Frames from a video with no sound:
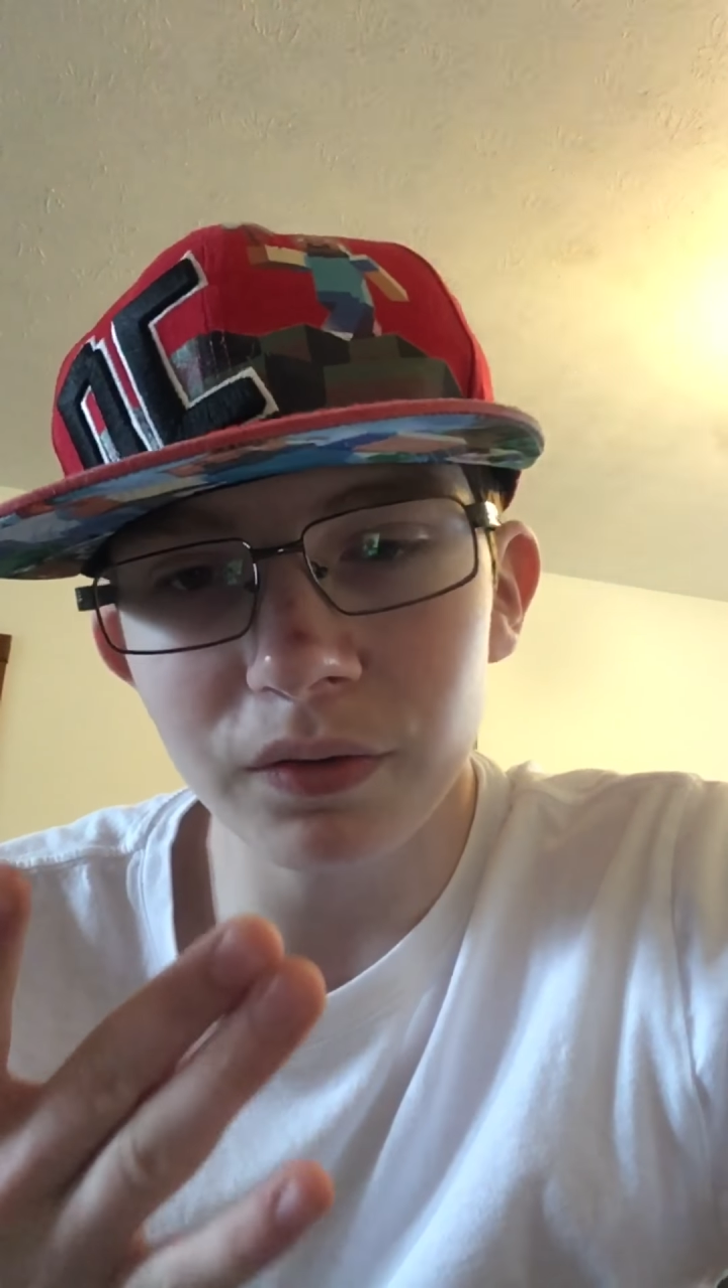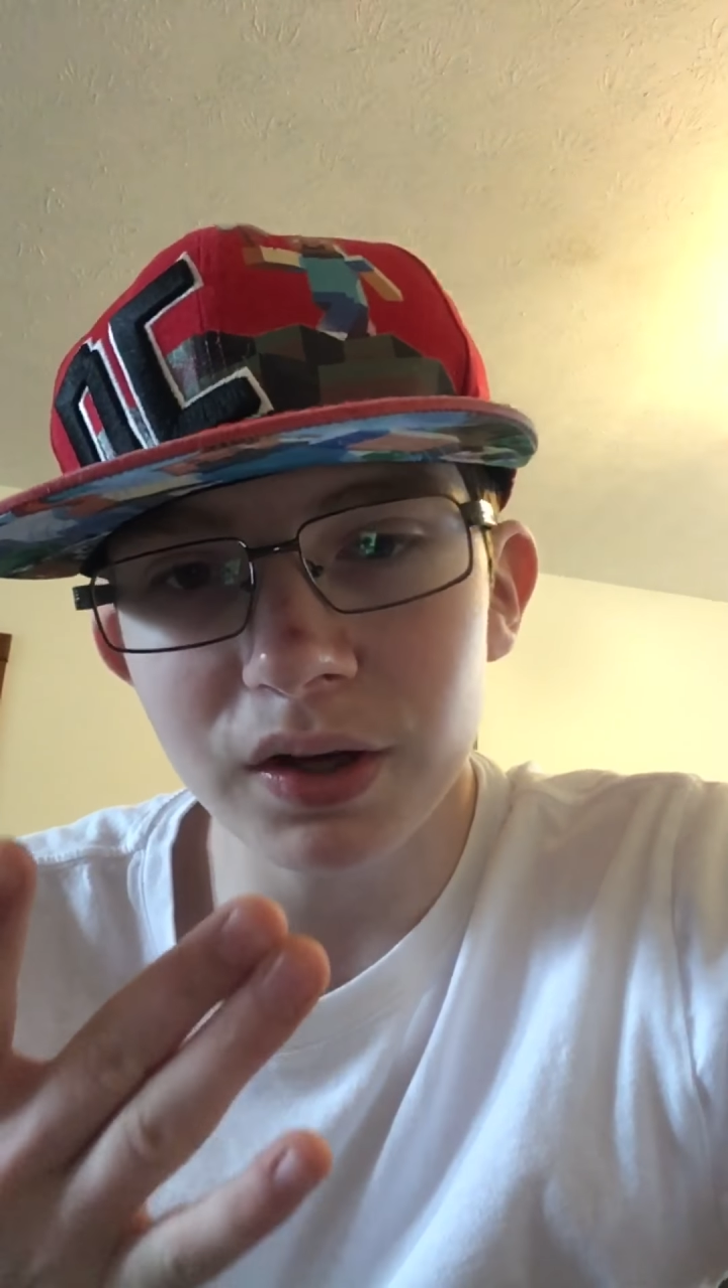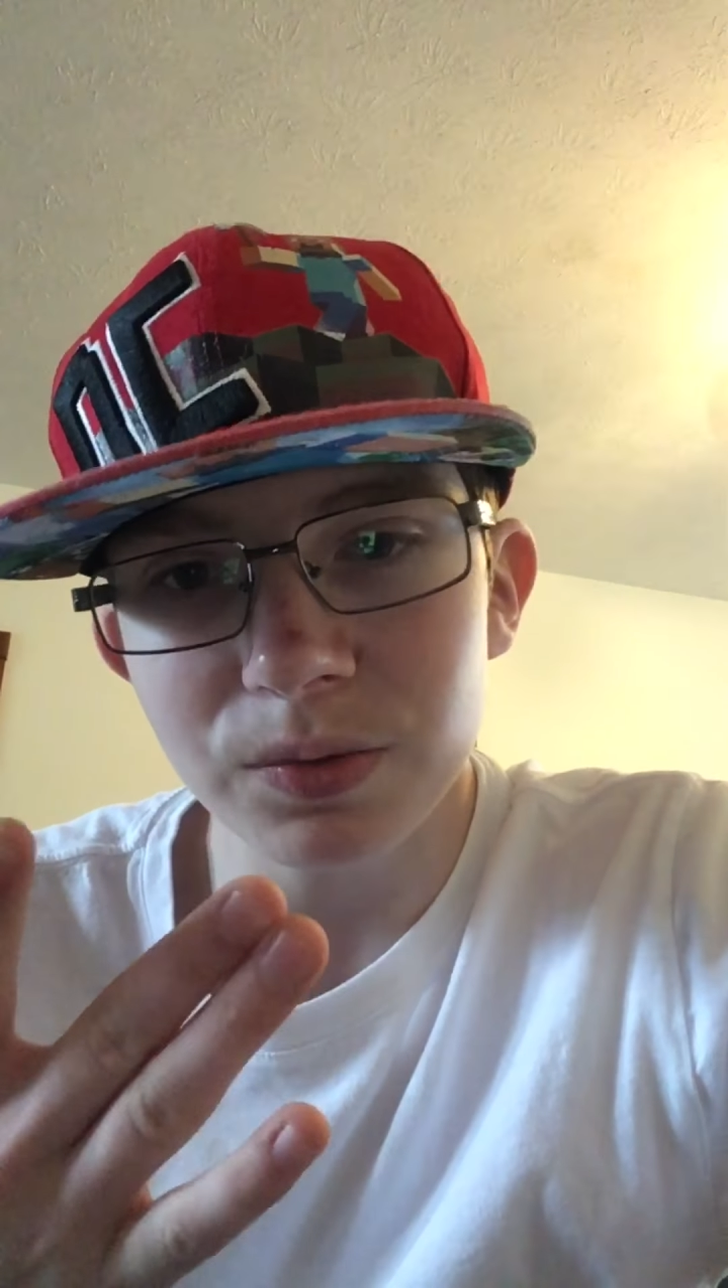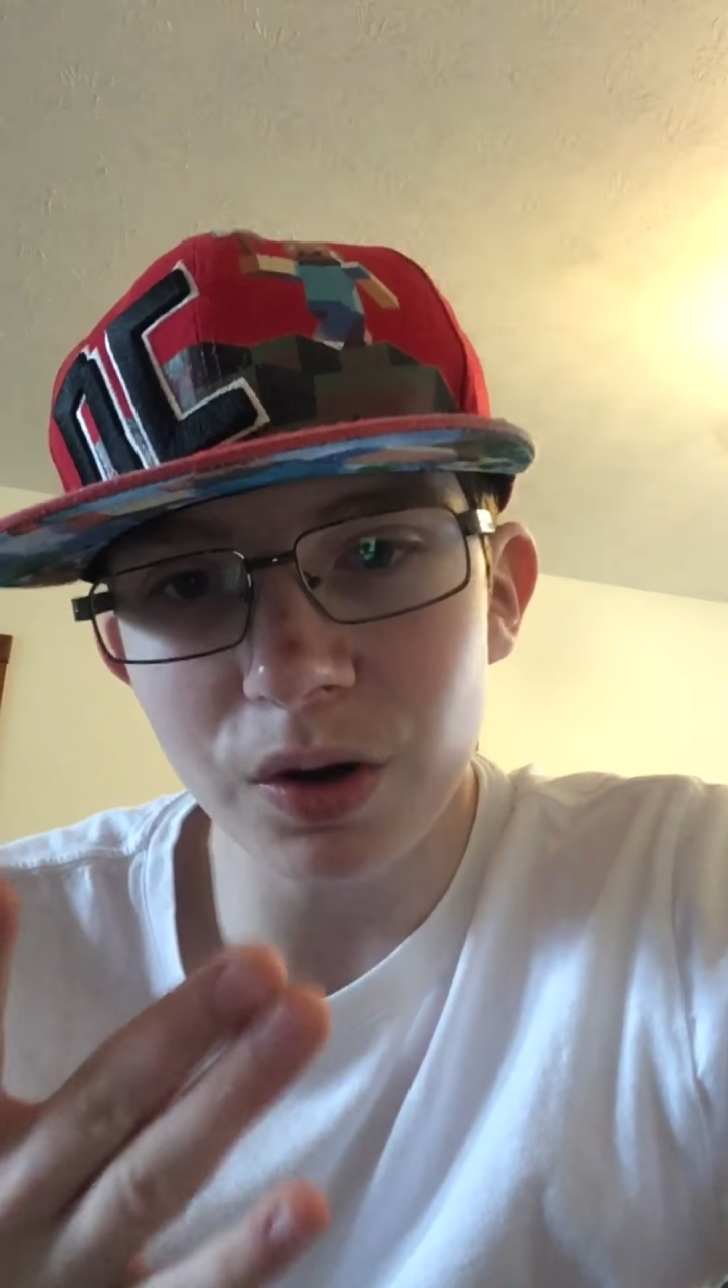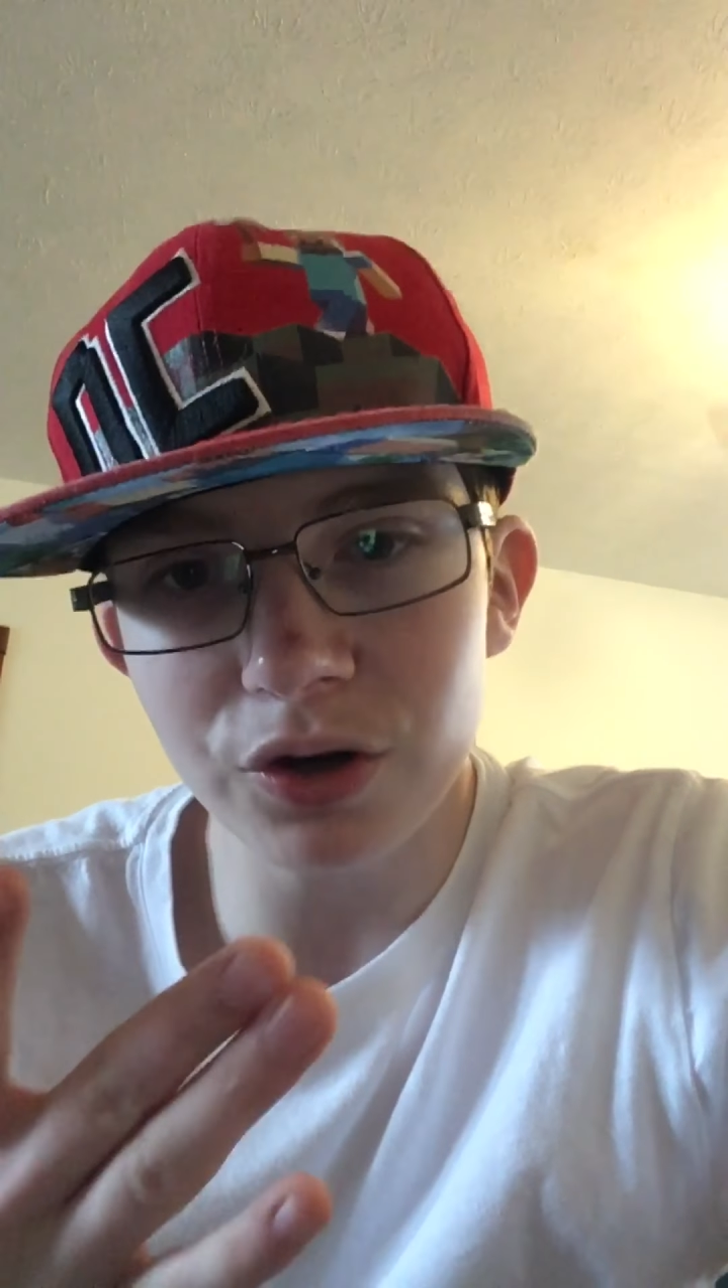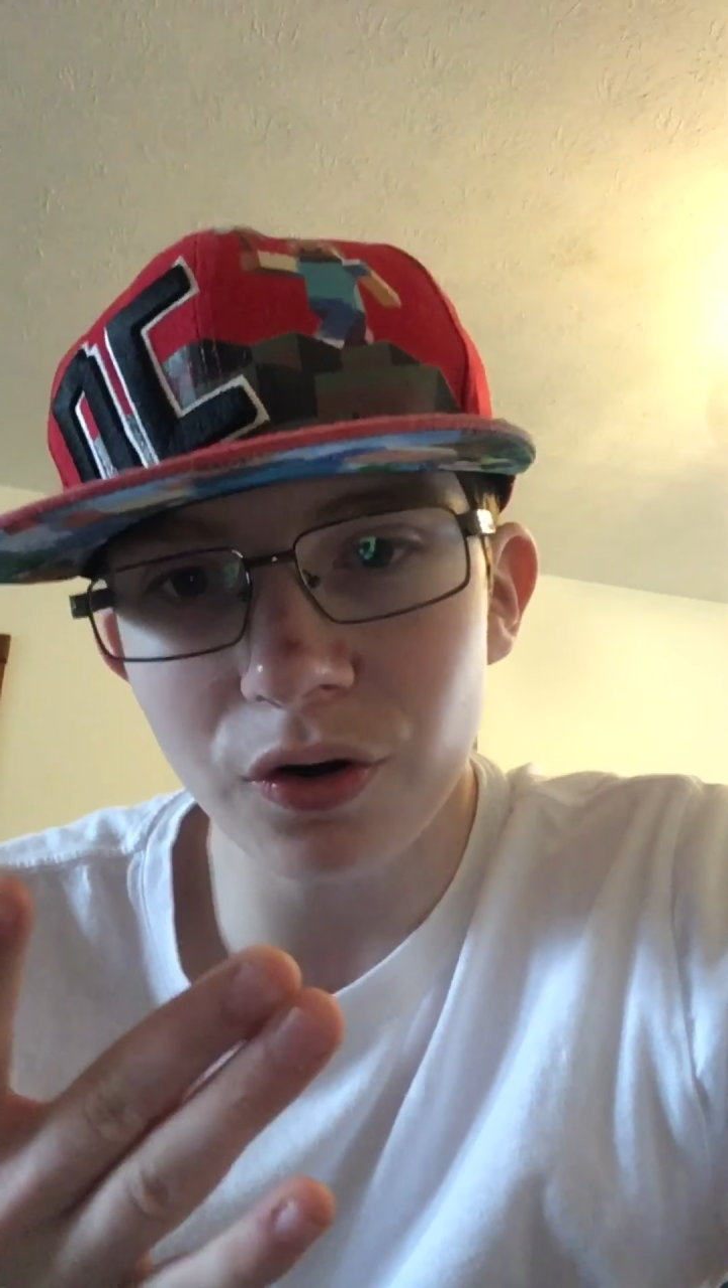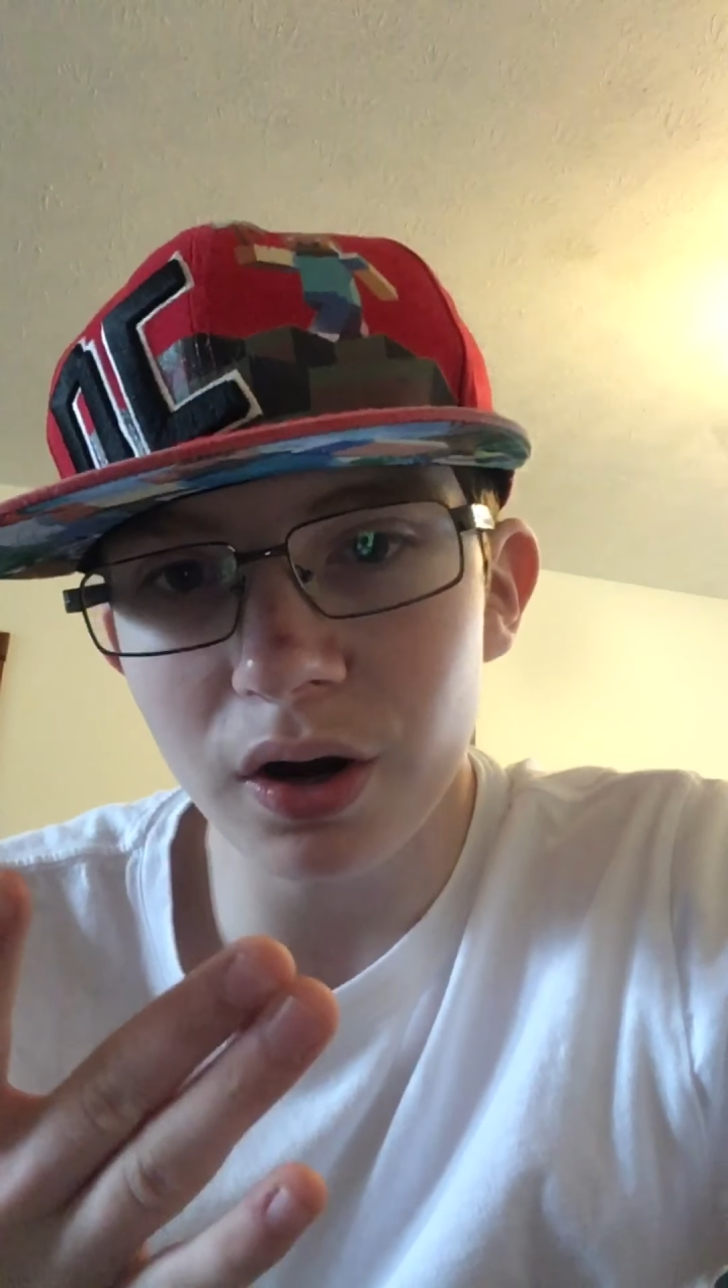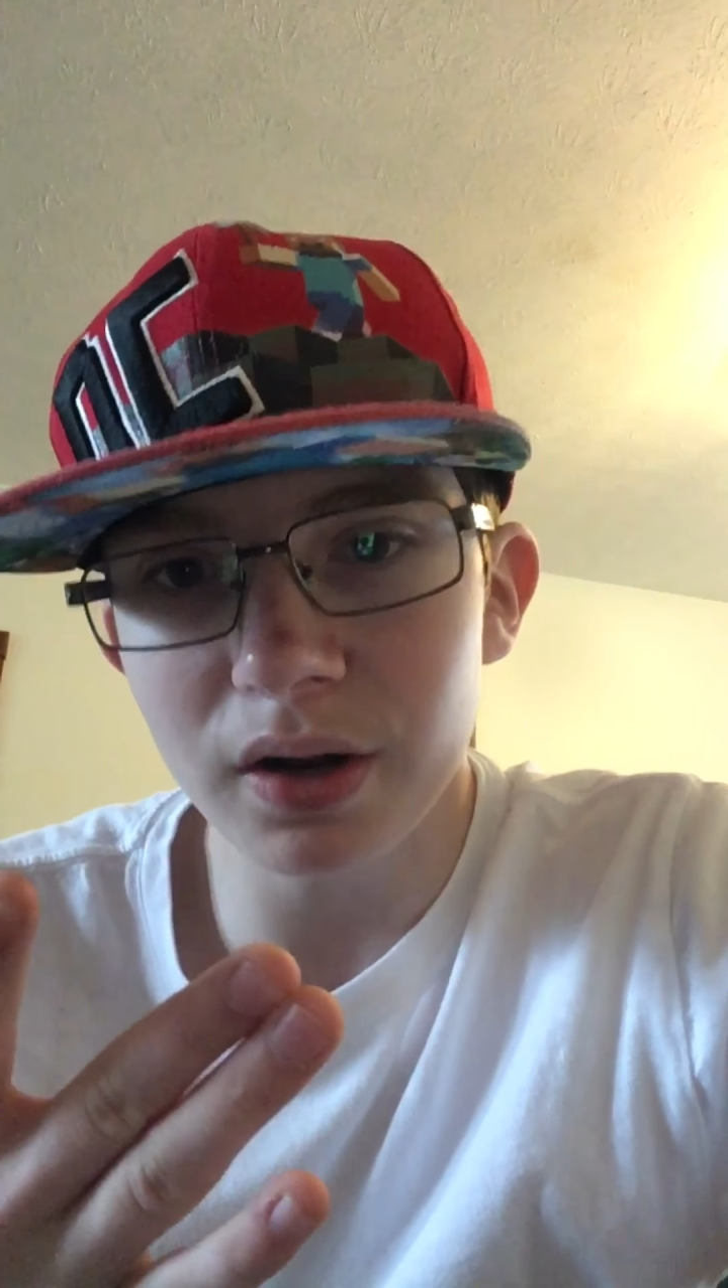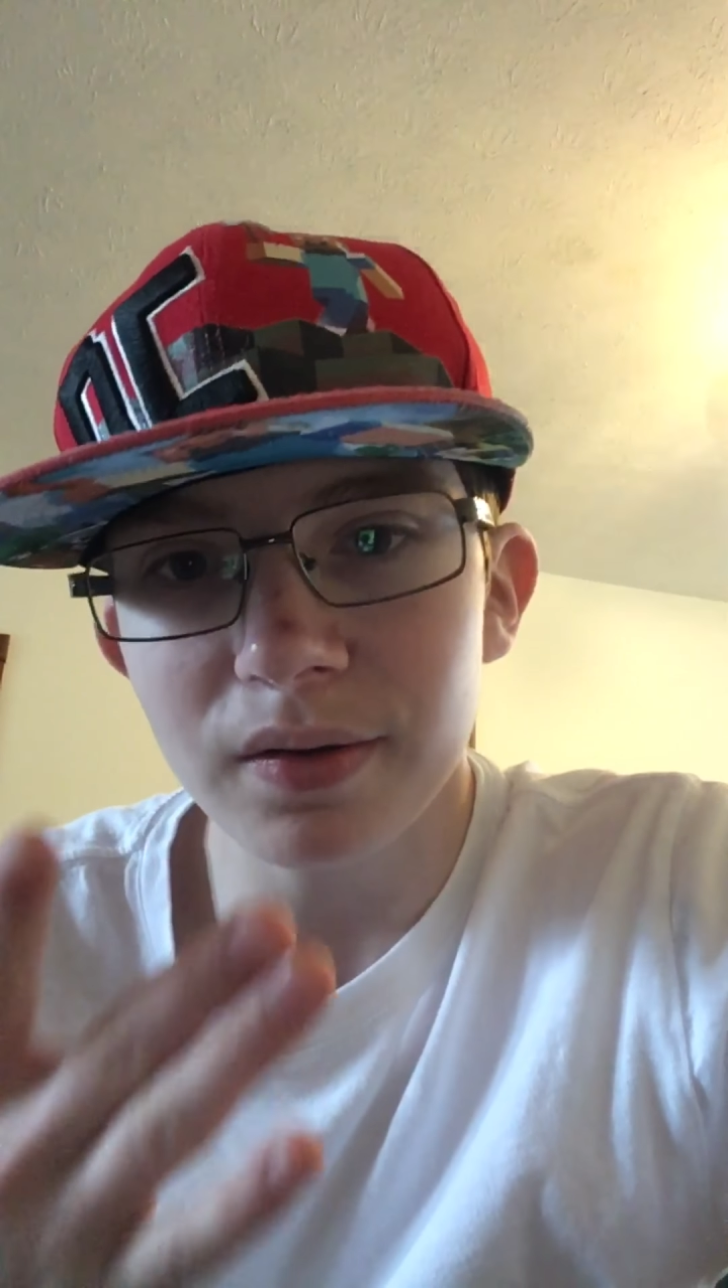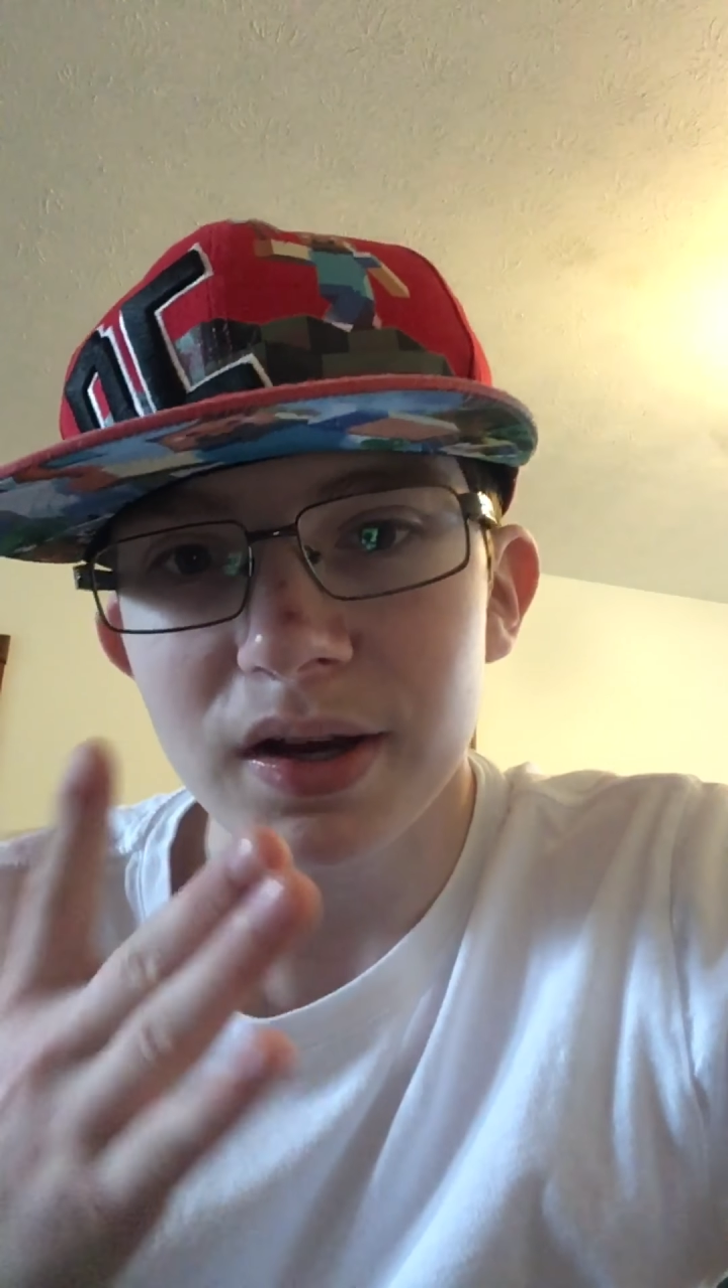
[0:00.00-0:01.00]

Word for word: of this restaurant,